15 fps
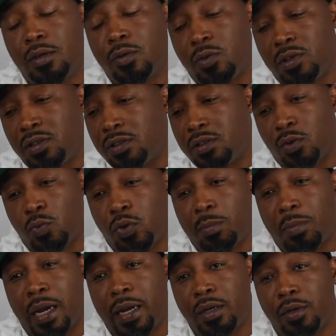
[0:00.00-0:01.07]
Which is a
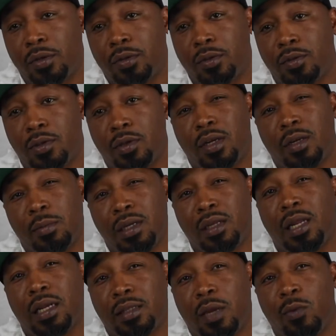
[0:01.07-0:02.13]
reminder. You know what I mean?
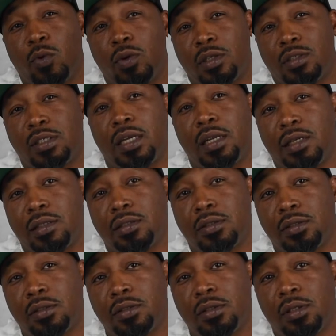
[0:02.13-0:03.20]
Like they want to tell
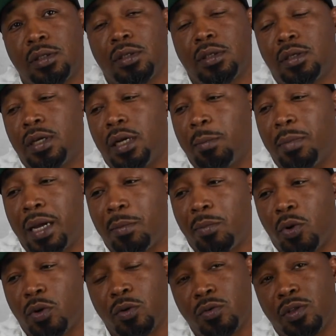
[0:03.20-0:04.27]
us about
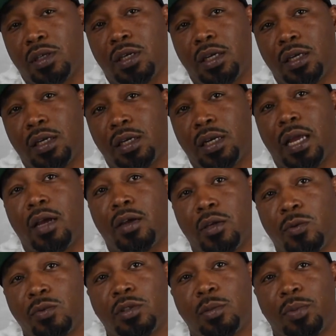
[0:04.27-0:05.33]
Martin Luther King and how he
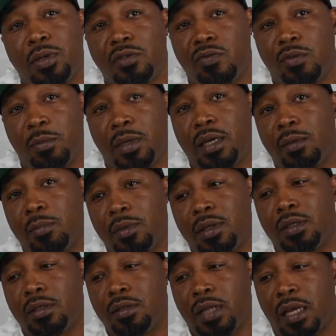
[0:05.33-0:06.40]
was a peaceful man,
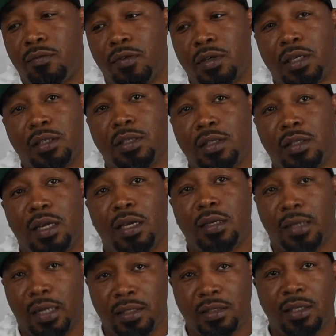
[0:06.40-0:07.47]
but they forget that
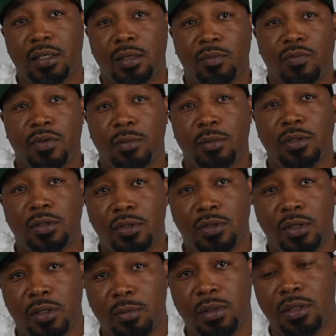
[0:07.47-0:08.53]
they took him from us. You
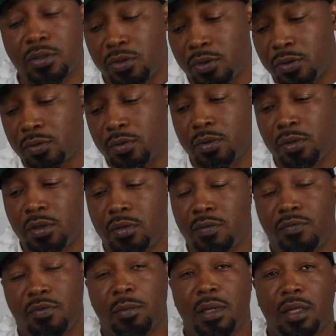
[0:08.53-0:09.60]
know what I mean? So
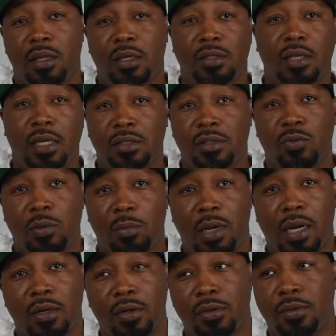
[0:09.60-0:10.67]
for me, that's a
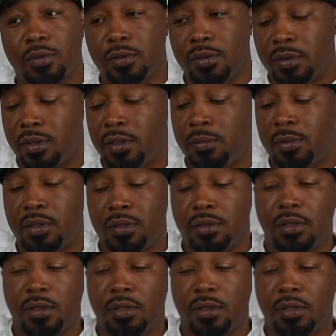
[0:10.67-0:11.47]
reminder. You know what I mean?